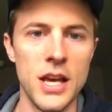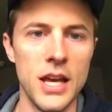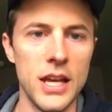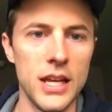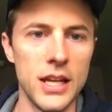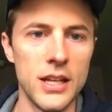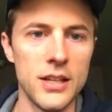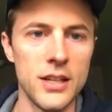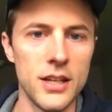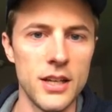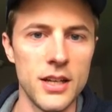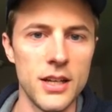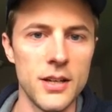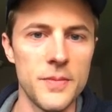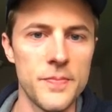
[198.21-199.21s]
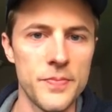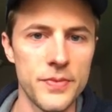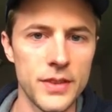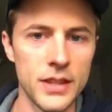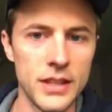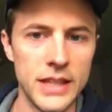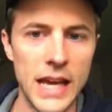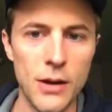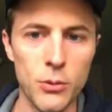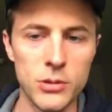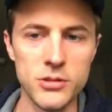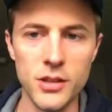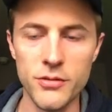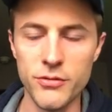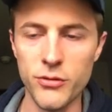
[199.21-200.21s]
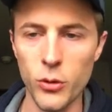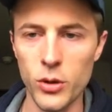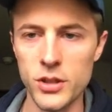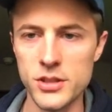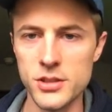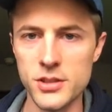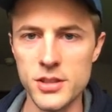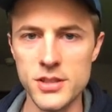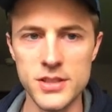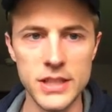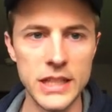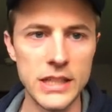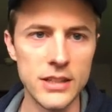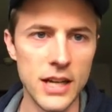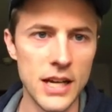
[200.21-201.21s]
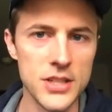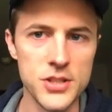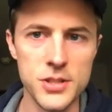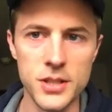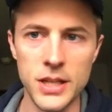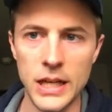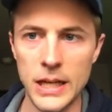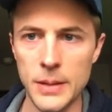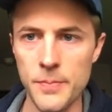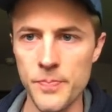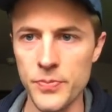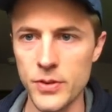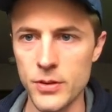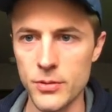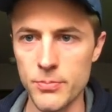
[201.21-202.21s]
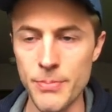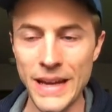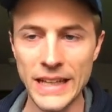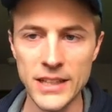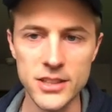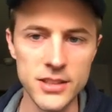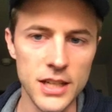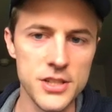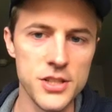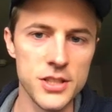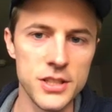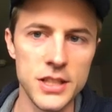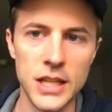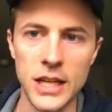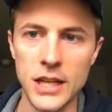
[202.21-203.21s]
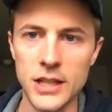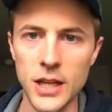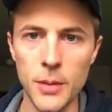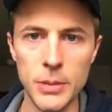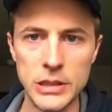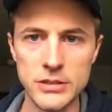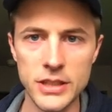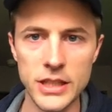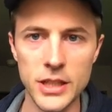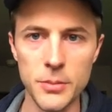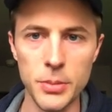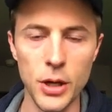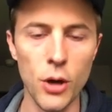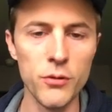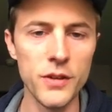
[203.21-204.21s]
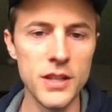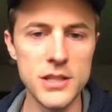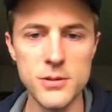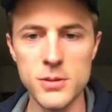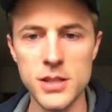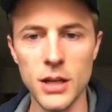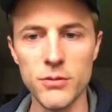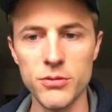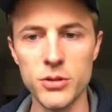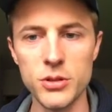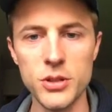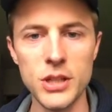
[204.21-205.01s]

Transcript: And yeah, we're looking forward to the City Clash main collection coming later. But hopefully this was helpful.